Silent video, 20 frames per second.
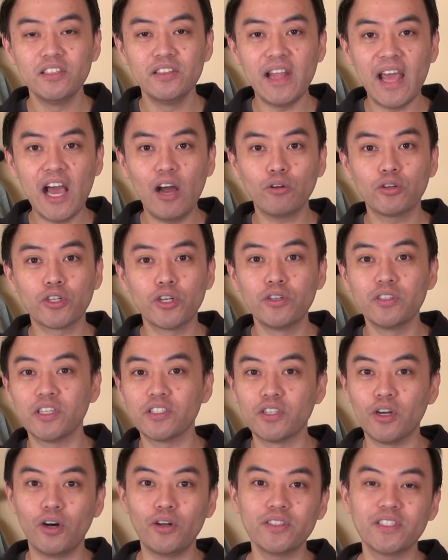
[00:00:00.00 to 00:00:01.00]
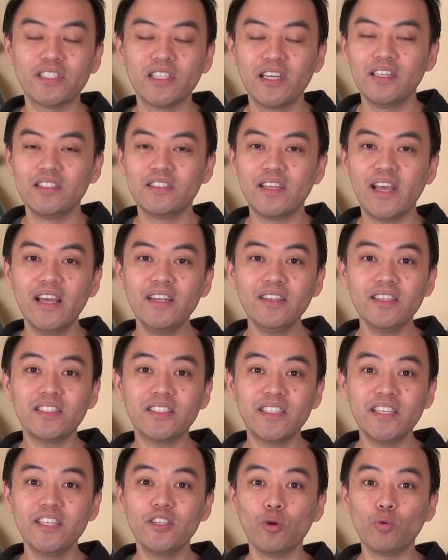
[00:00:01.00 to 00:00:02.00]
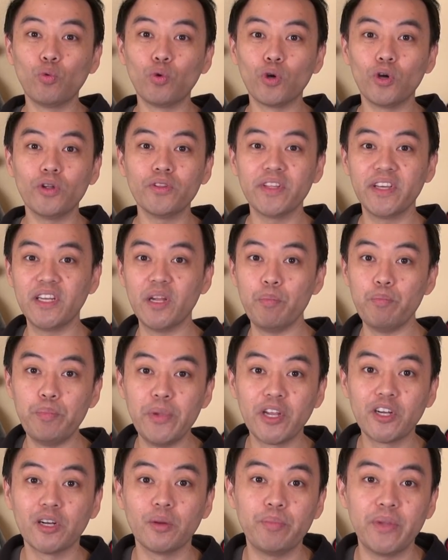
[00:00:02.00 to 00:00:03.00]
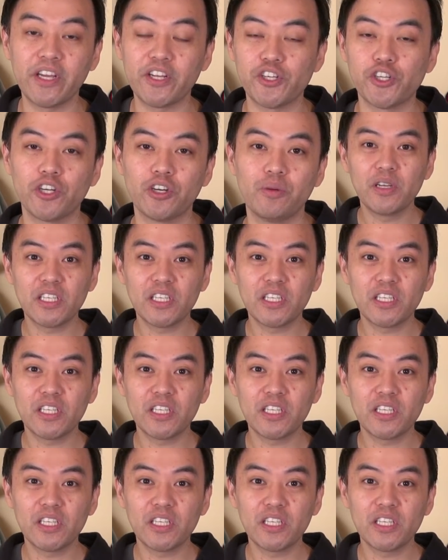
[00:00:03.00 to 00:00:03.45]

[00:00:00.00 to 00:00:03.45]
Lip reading: now turned adults, tend to see the world in a bigger picture.